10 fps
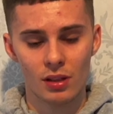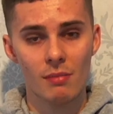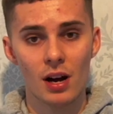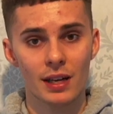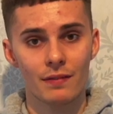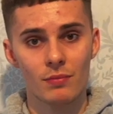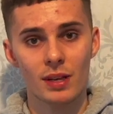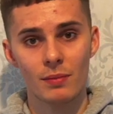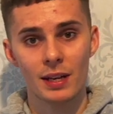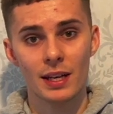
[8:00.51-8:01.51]
the market for me
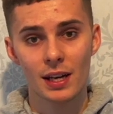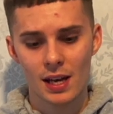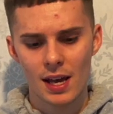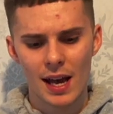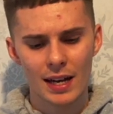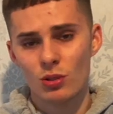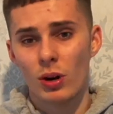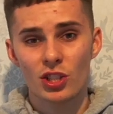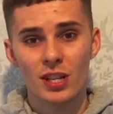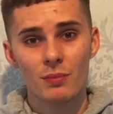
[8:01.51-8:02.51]
at the minute. And it's
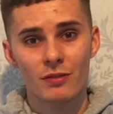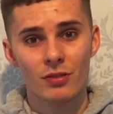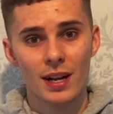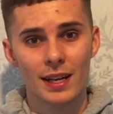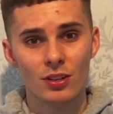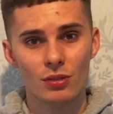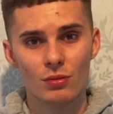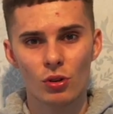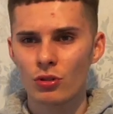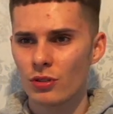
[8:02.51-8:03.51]
quite cheap for a Nike shoe,
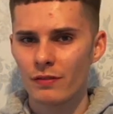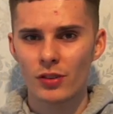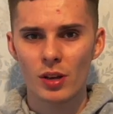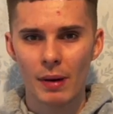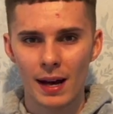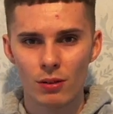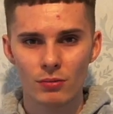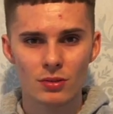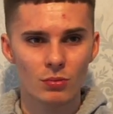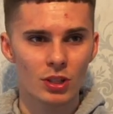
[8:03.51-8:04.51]

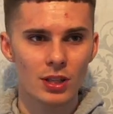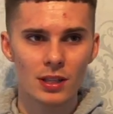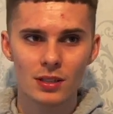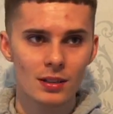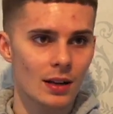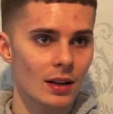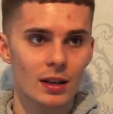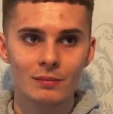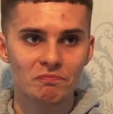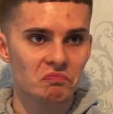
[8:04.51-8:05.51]
£130, which is
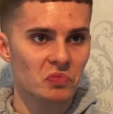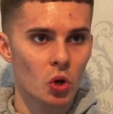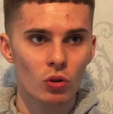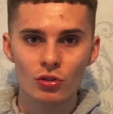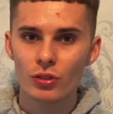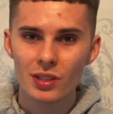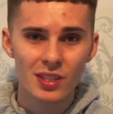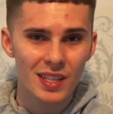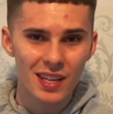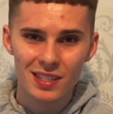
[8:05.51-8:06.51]

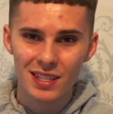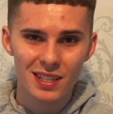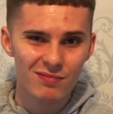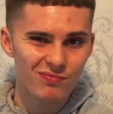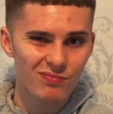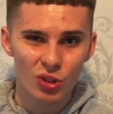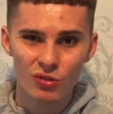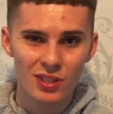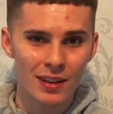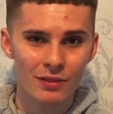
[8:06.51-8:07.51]
$160,
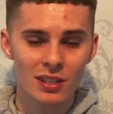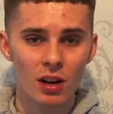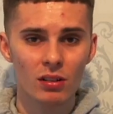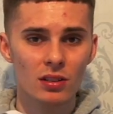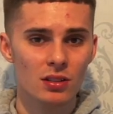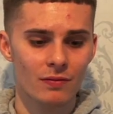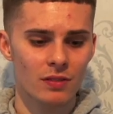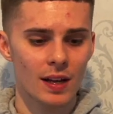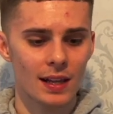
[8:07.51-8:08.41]
$170, something like